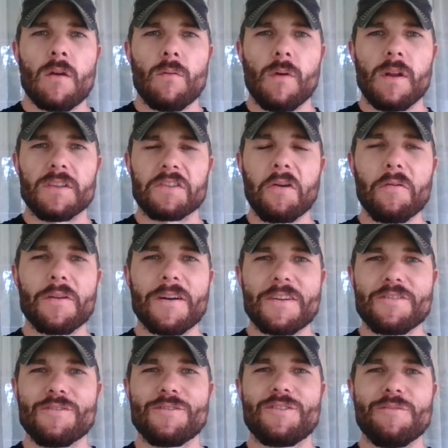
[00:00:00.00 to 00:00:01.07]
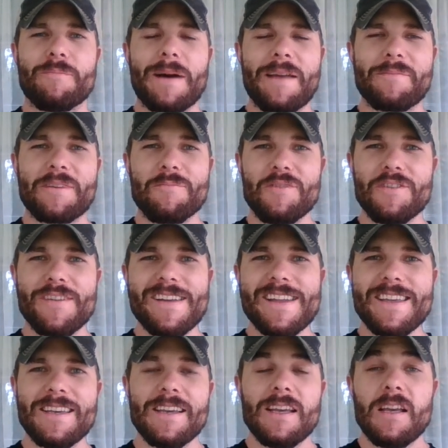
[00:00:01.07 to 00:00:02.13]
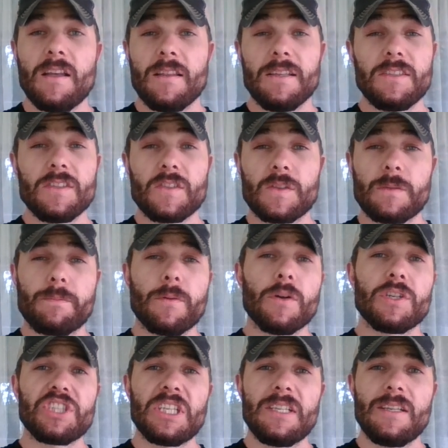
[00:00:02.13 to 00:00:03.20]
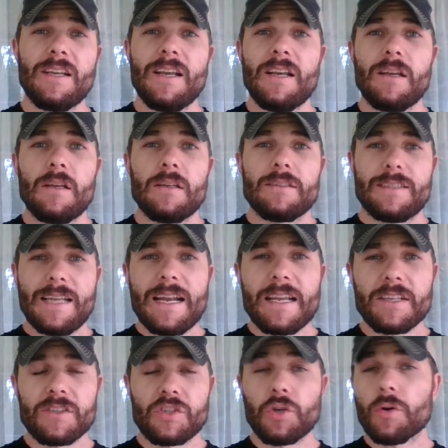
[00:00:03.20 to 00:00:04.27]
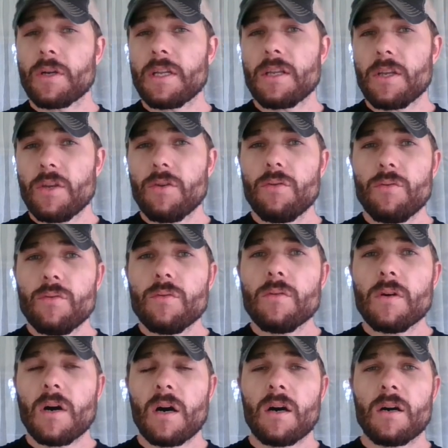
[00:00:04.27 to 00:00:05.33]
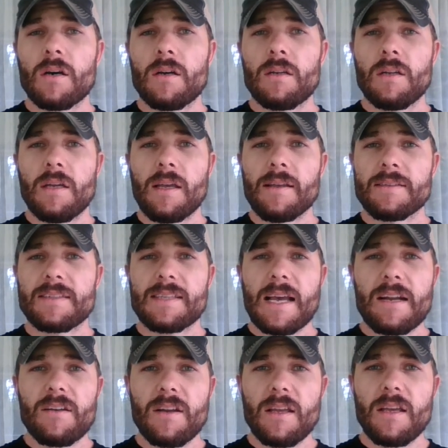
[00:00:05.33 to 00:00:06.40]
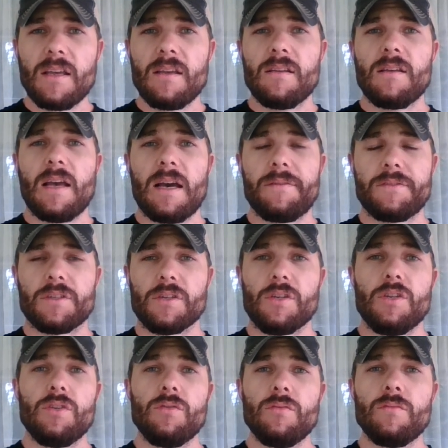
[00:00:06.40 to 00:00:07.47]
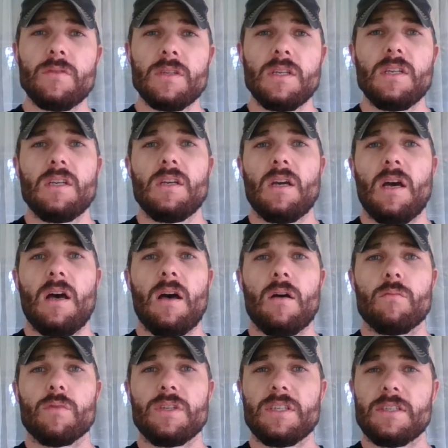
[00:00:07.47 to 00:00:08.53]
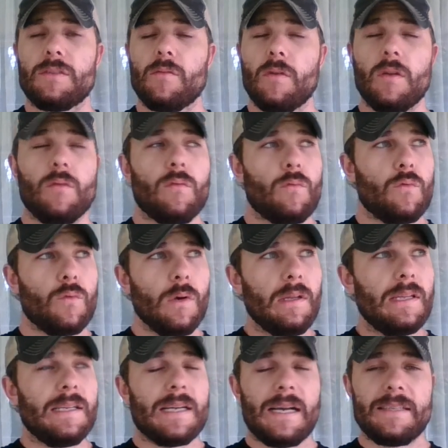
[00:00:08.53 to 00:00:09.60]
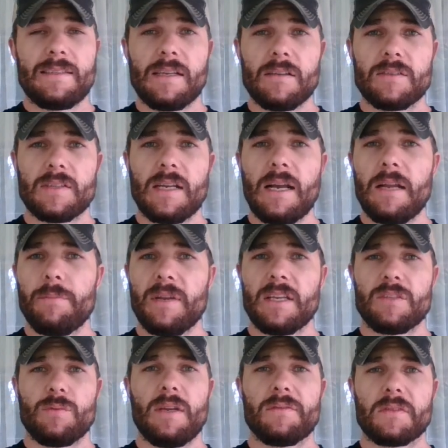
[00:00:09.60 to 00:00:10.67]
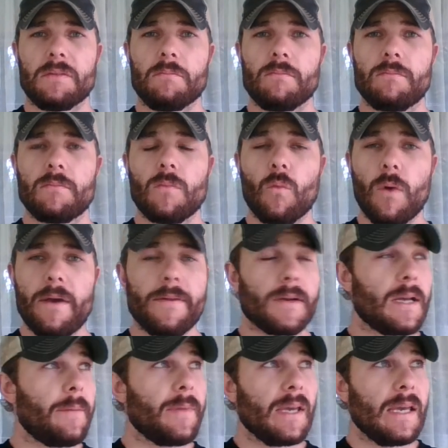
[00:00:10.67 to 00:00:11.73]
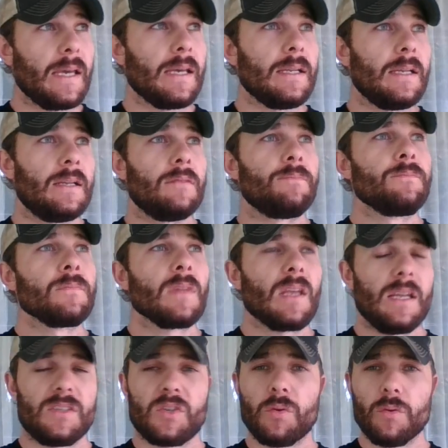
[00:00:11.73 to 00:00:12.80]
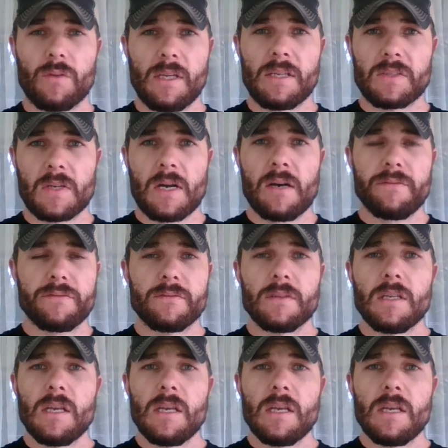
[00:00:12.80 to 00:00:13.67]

What is going on YouTube Pipe community? This is Spurgeon Settings joining you on a Saturday afternoon, um, which is really nice outside because we have some weather coming in and it's cool things off.